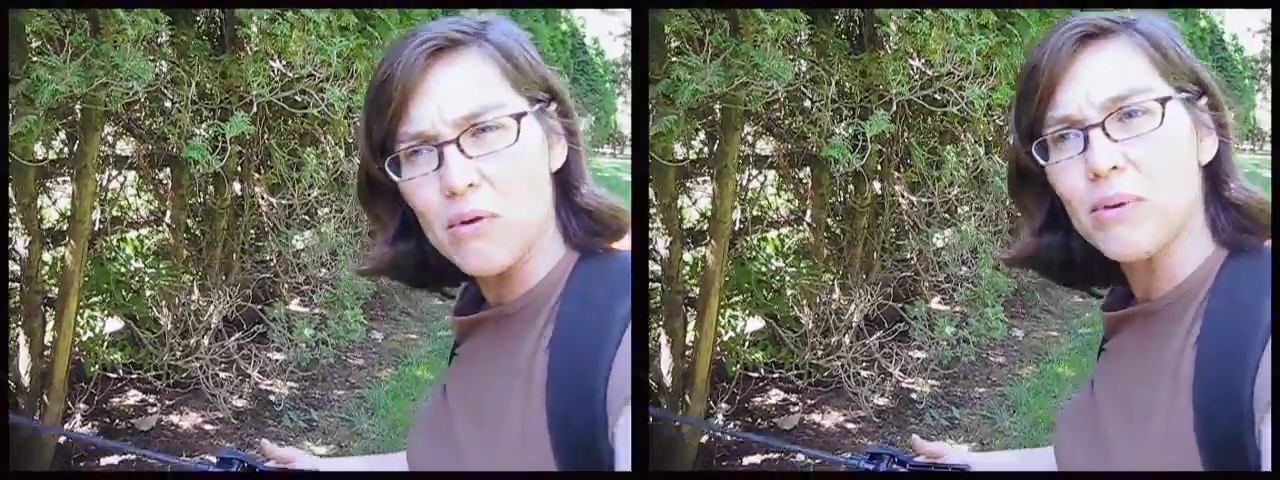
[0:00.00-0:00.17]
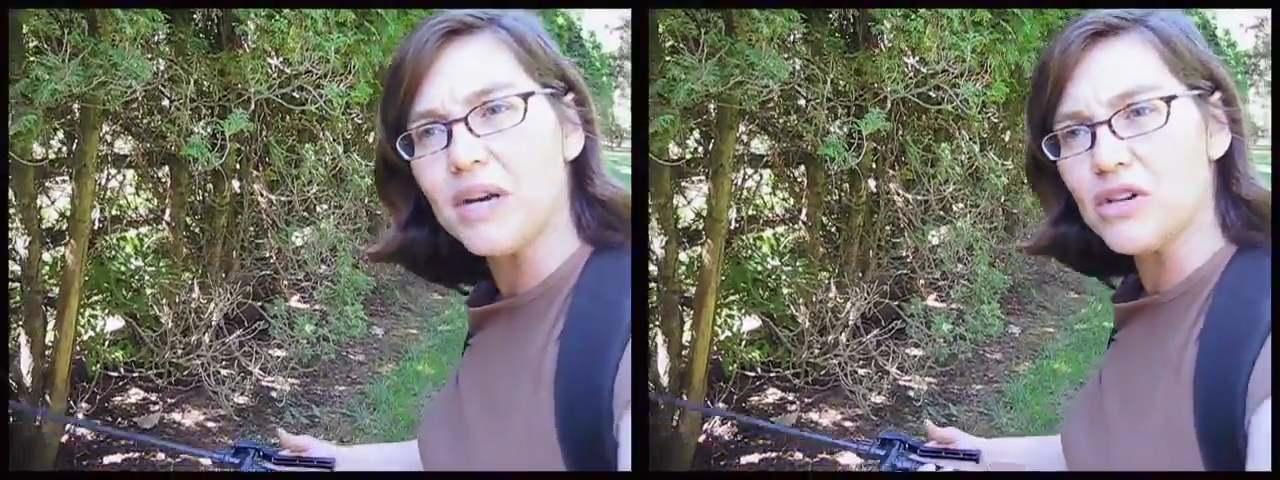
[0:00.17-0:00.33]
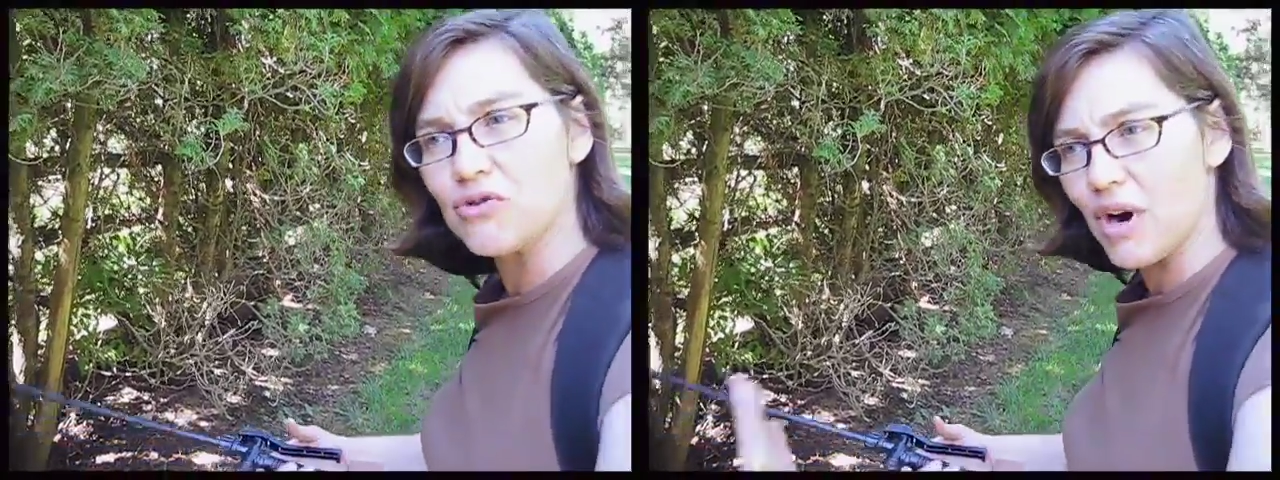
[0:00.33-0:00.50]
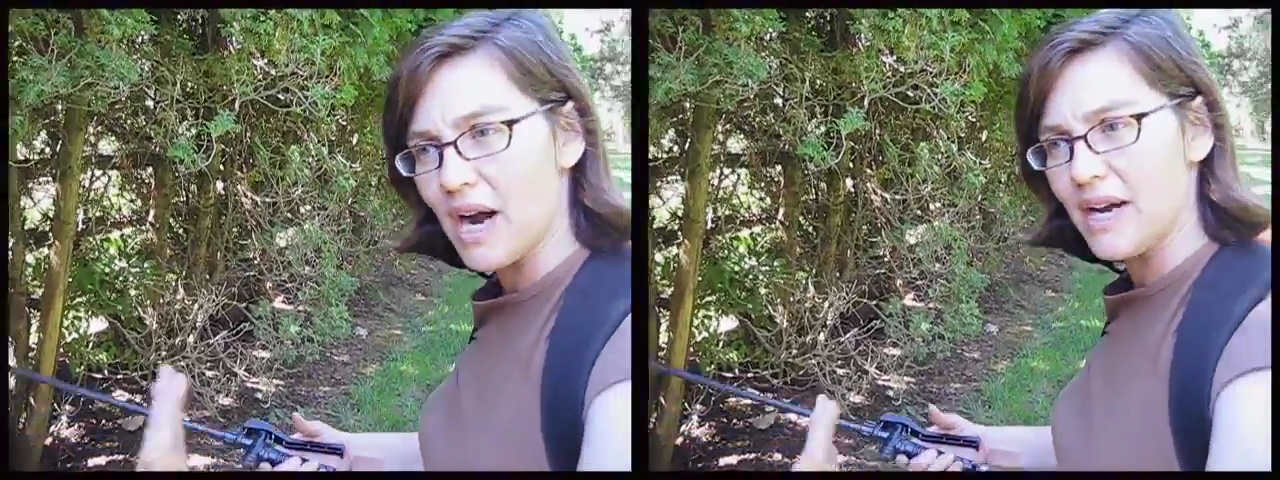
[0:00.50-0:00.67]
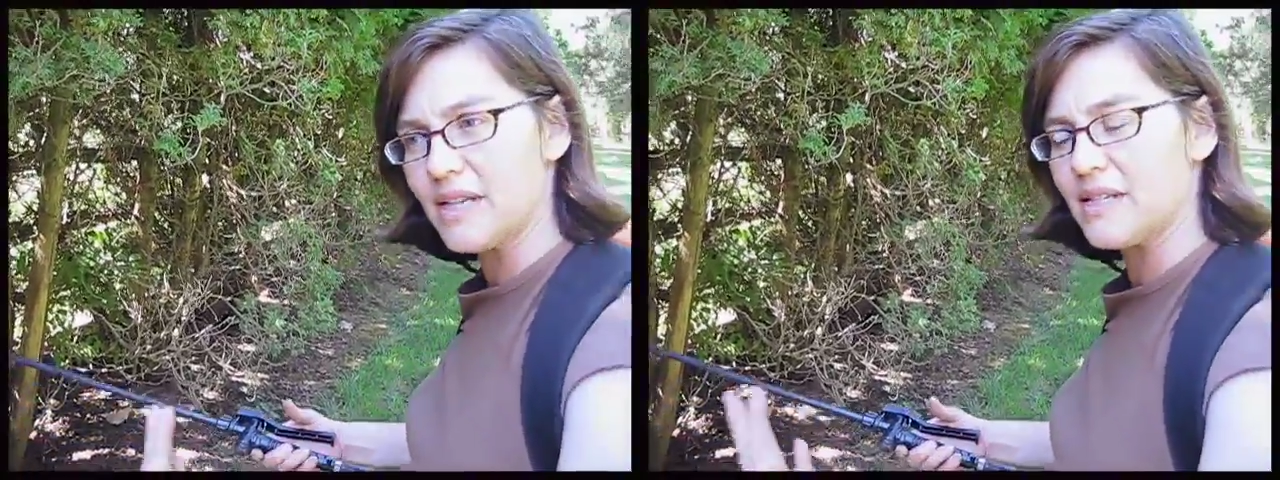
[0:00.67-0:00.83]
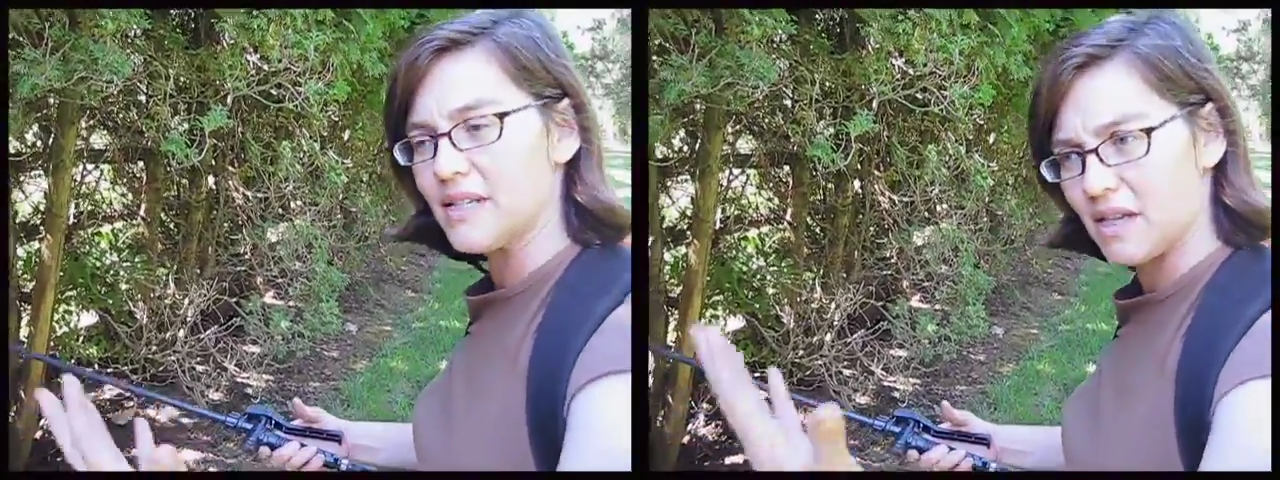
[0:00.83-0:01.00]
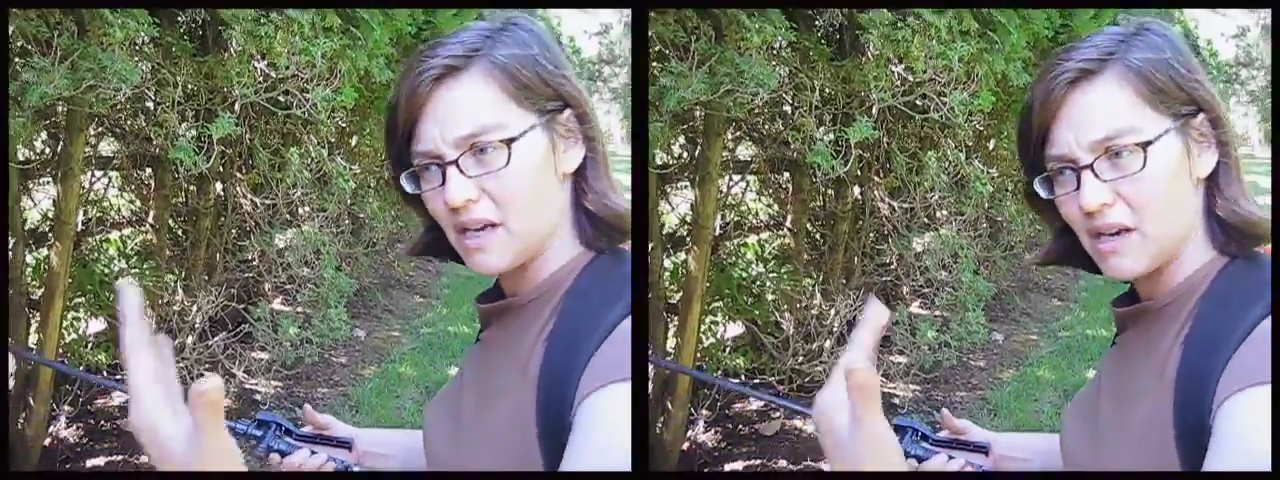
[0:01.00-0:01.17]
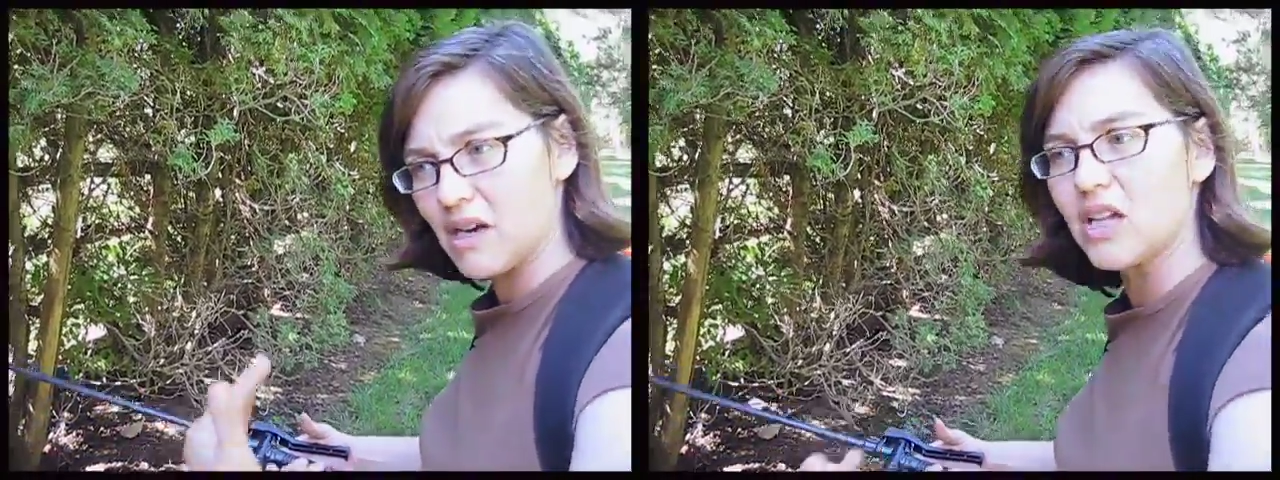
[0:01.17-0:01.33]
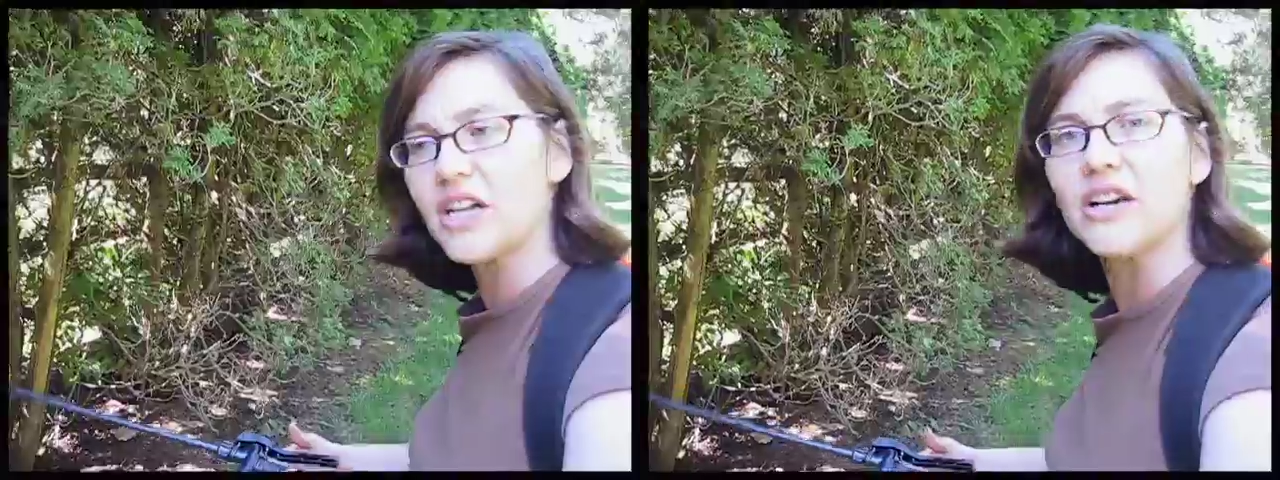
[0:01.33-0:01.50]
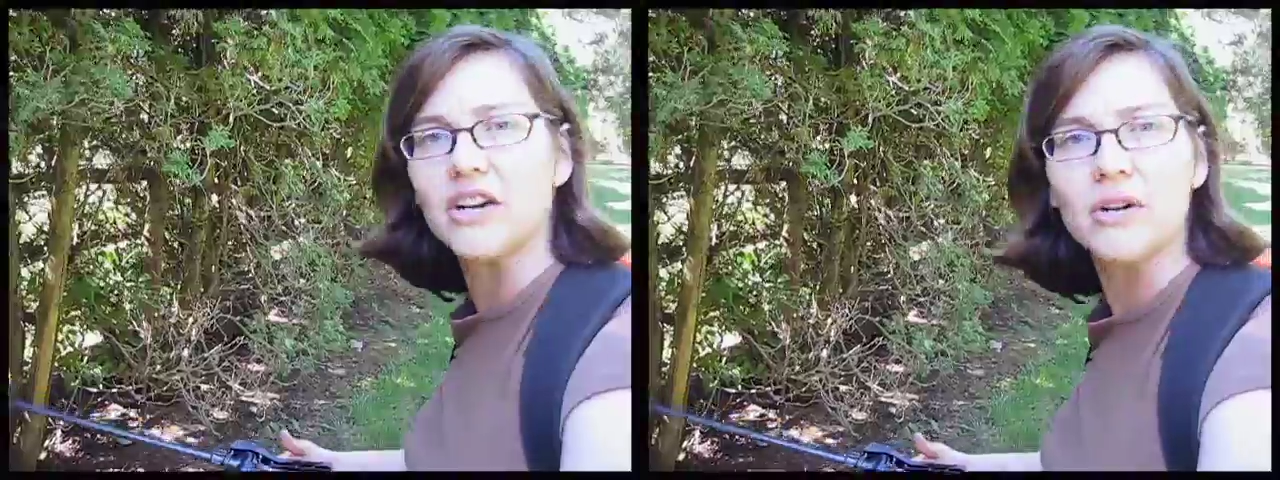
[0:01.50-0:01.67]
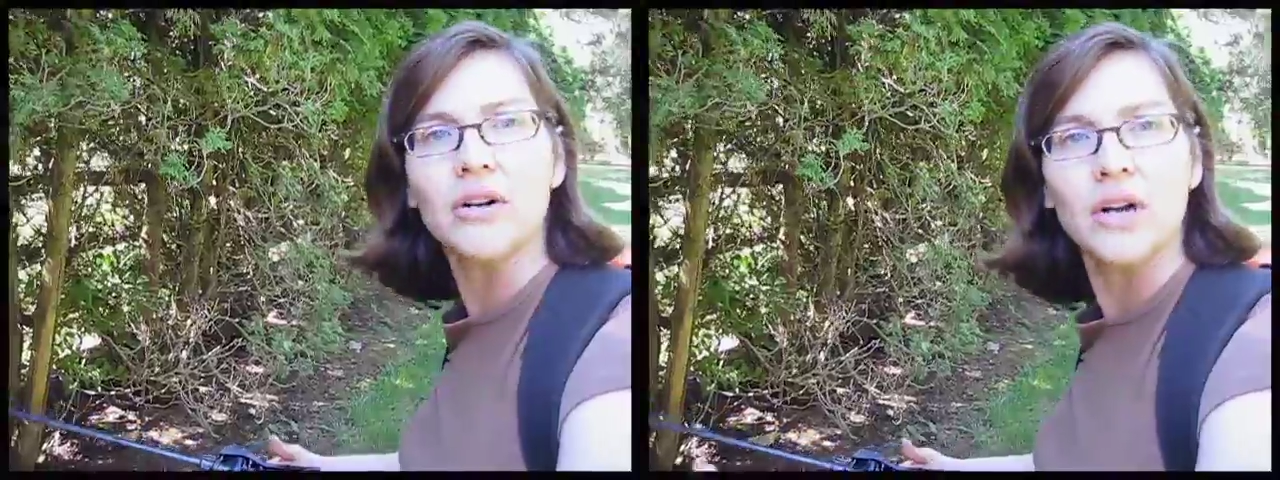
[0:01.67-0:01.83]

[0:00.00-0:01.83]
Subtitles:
but it dries clear